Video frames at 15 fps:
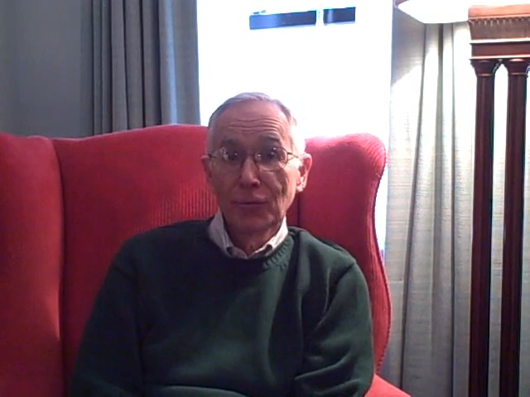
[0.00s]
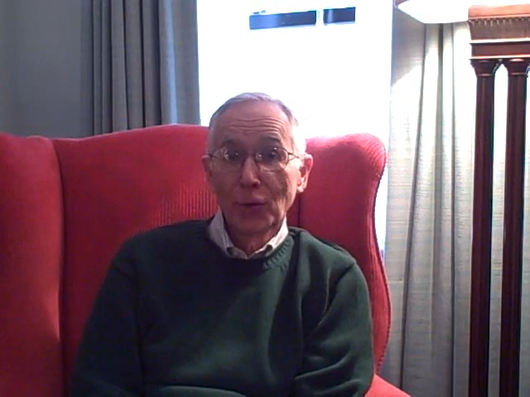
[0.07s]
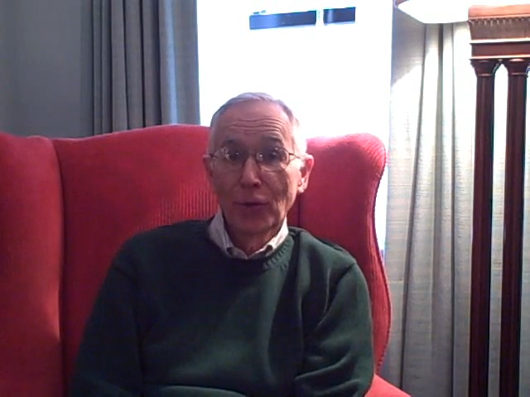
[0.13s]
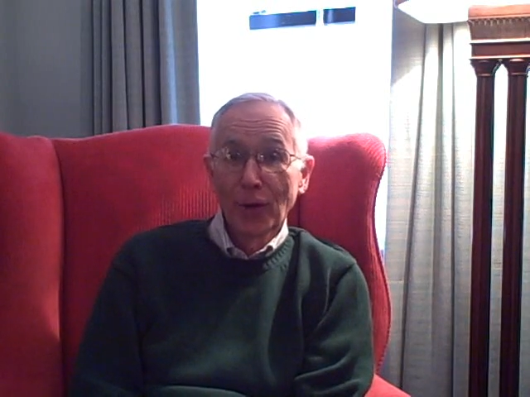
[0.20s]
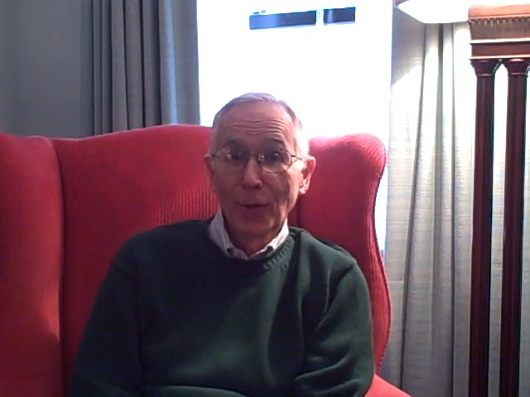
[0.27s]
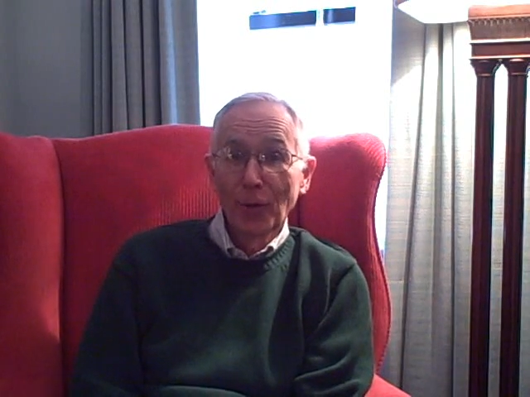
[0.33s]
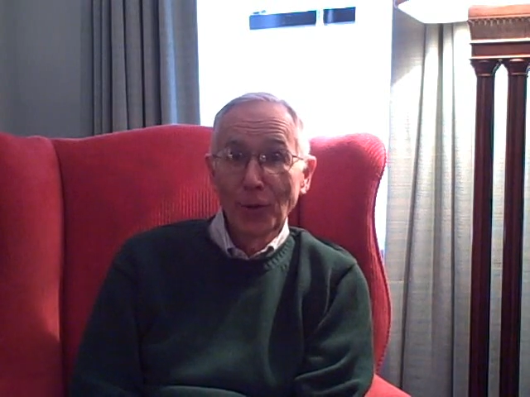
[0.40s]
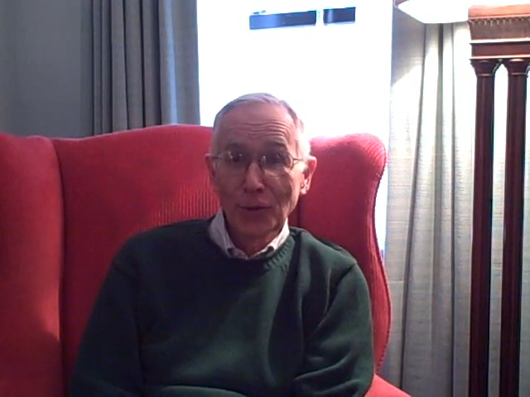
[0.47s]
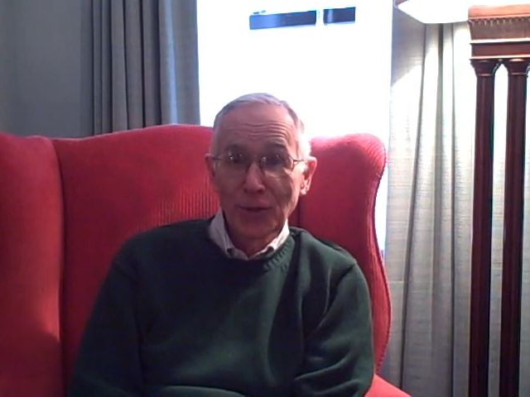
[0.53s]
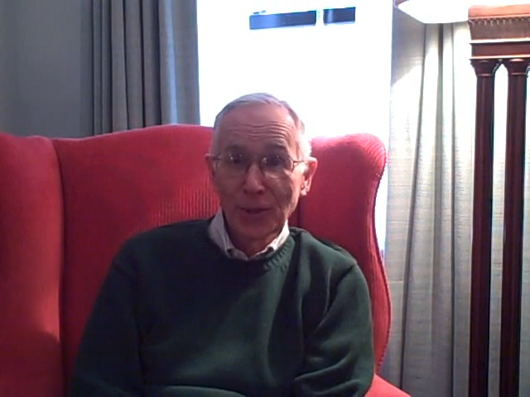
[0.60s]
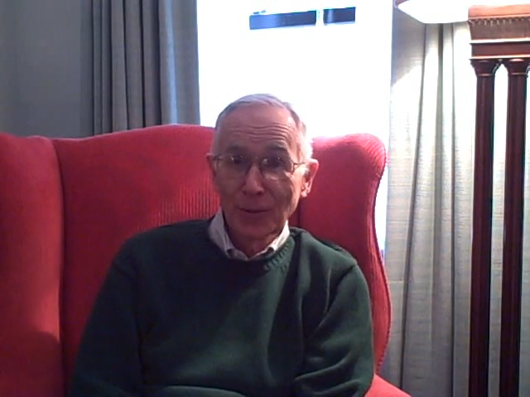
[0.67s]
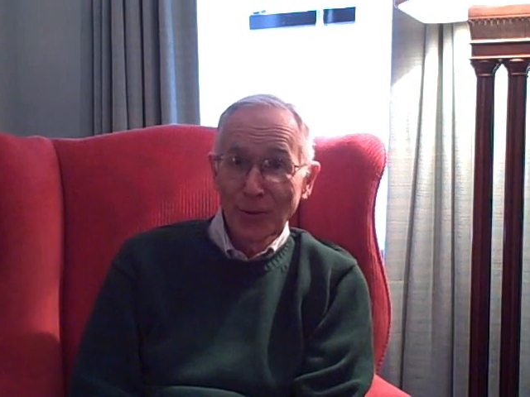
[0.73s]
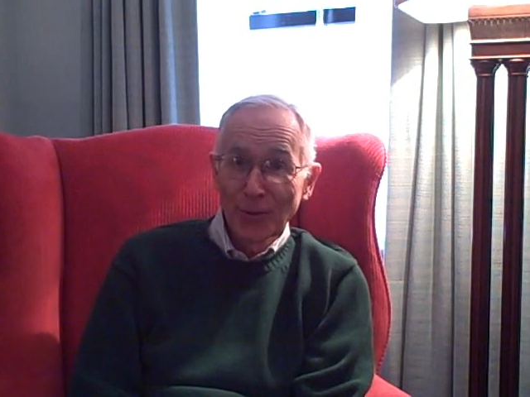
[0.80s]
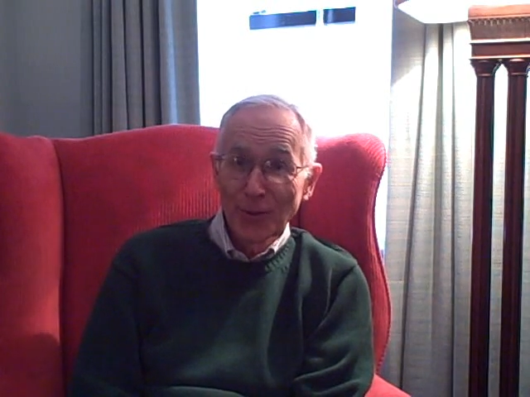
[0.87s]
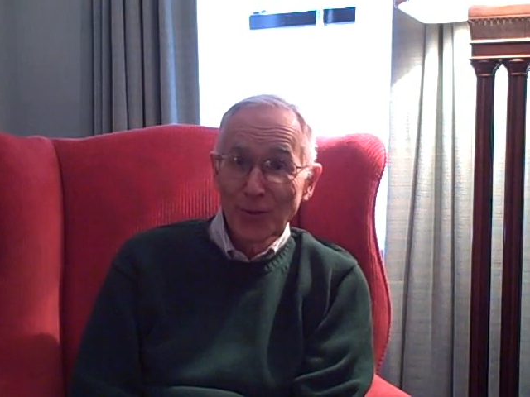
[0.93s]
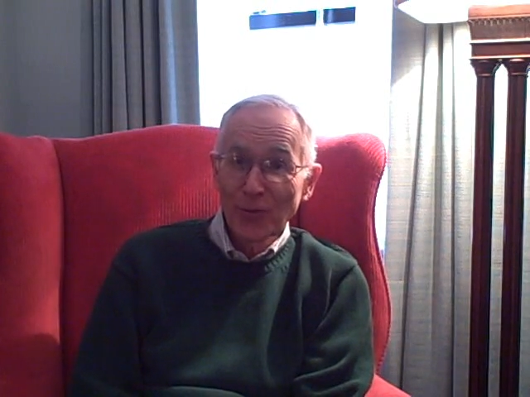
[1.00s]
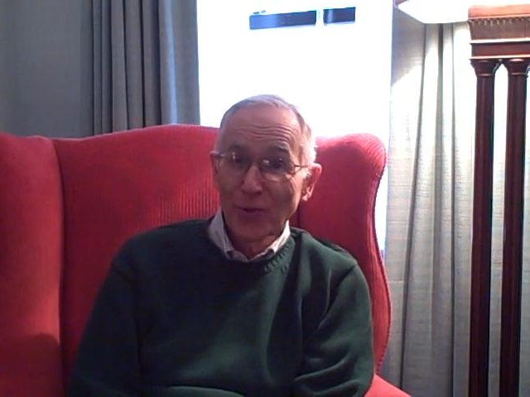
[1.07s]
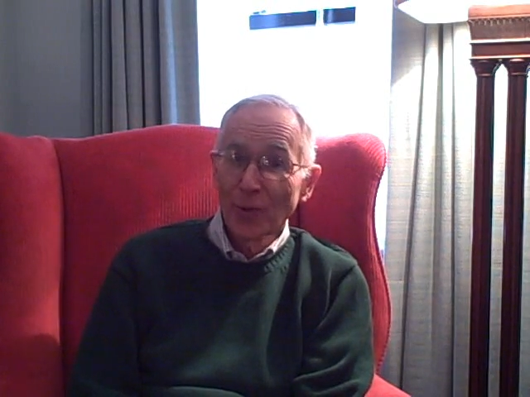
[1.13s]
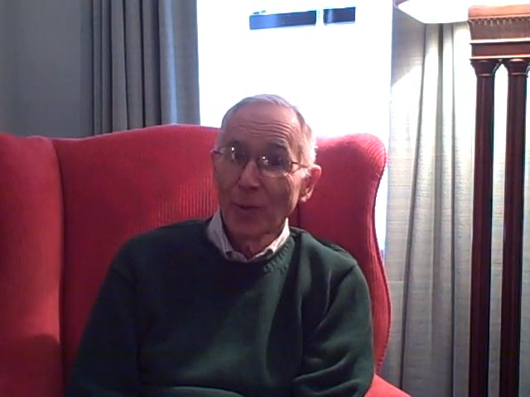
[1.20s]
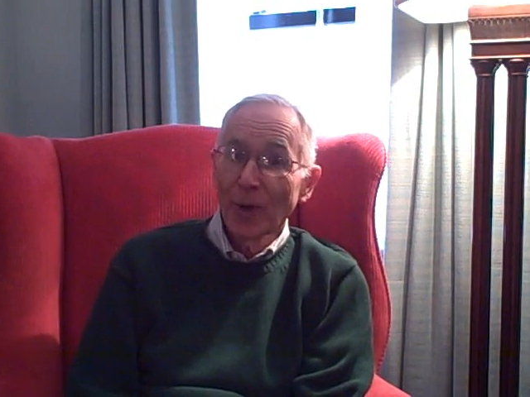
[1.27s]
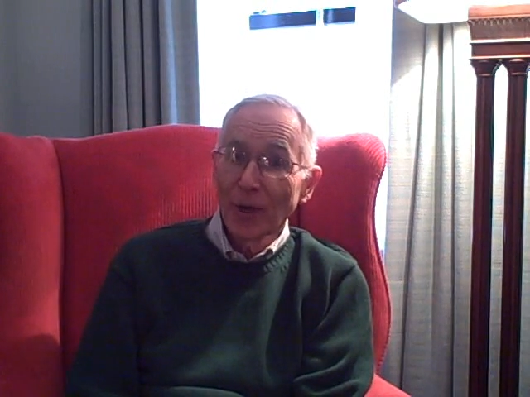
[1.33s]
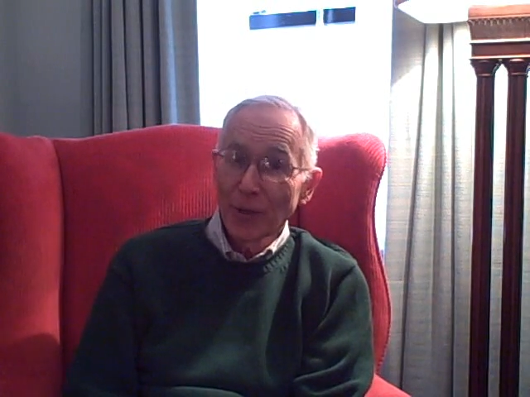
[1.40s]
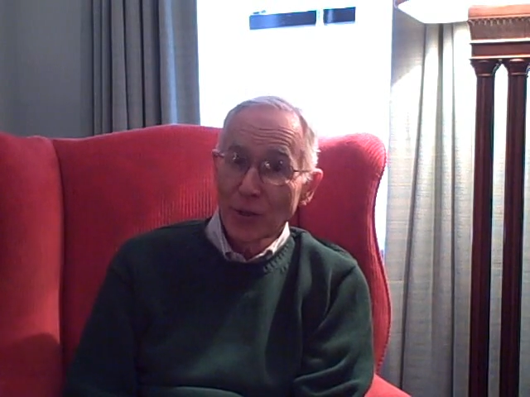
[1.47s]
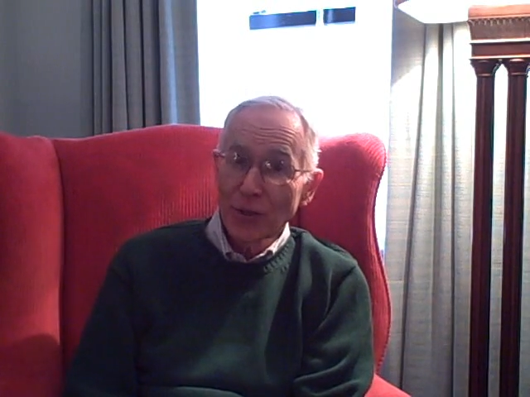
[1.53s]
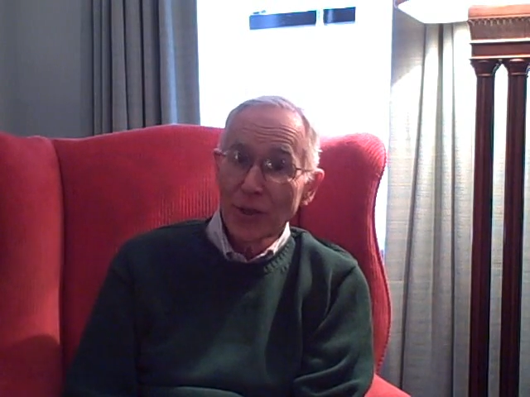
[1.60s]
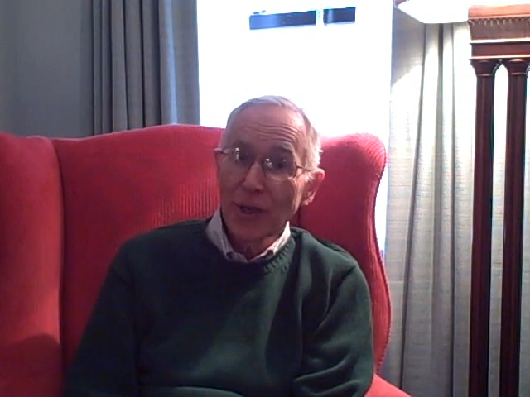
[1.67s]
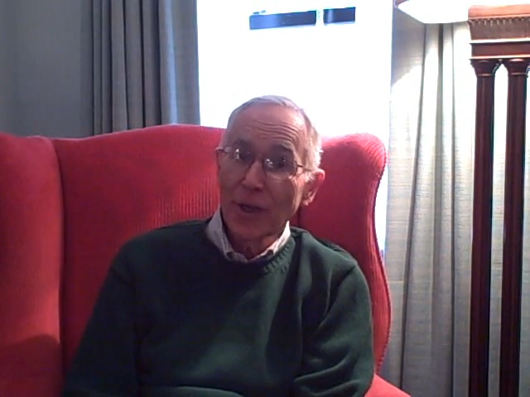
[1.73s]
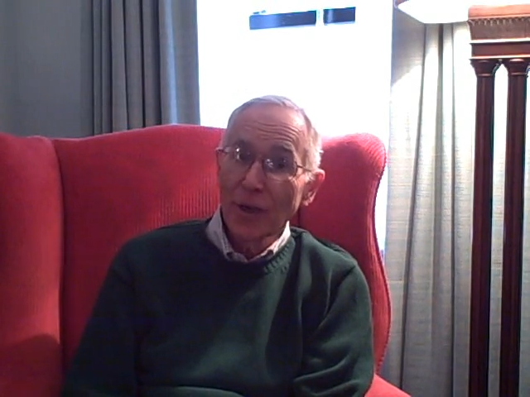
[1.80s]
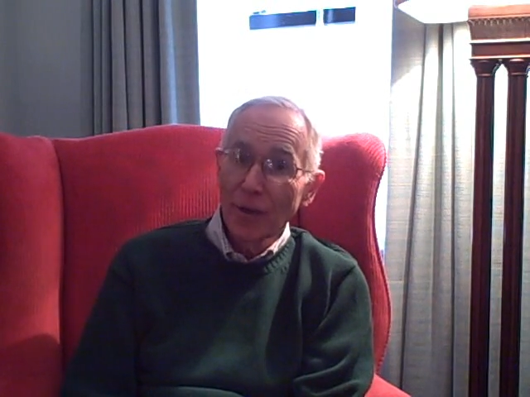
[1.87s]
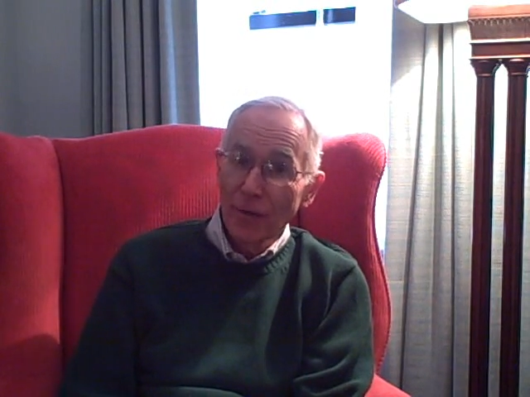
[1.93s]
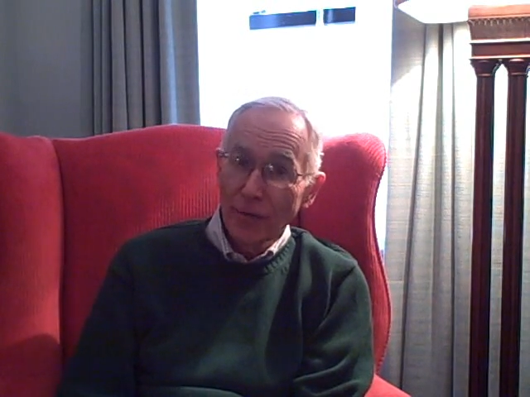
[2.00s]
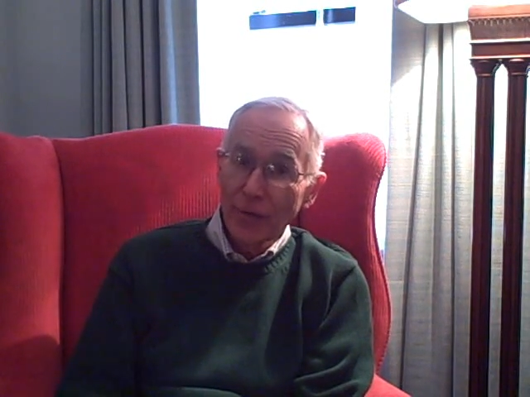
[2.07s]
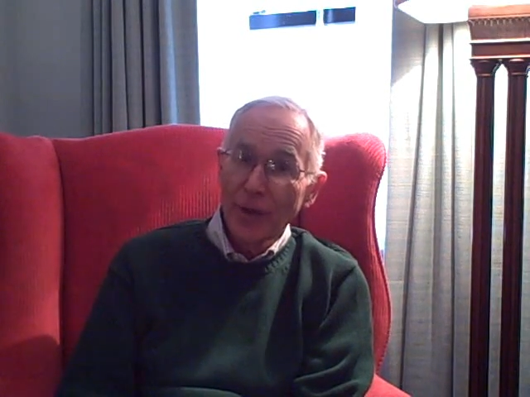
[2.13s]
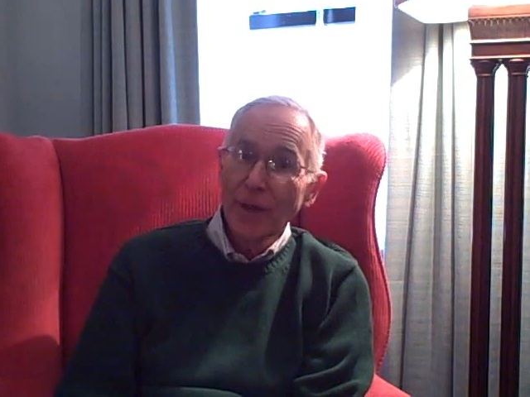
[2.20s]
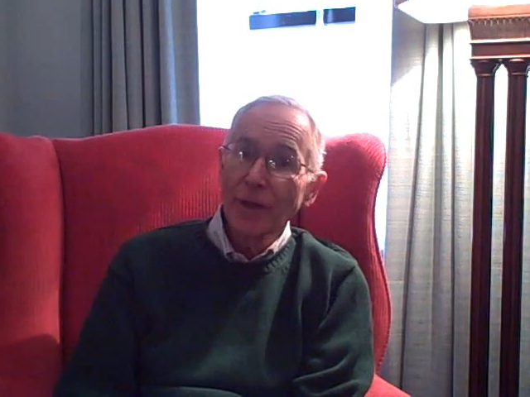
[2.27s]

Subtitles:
you know, I want some of this for myself,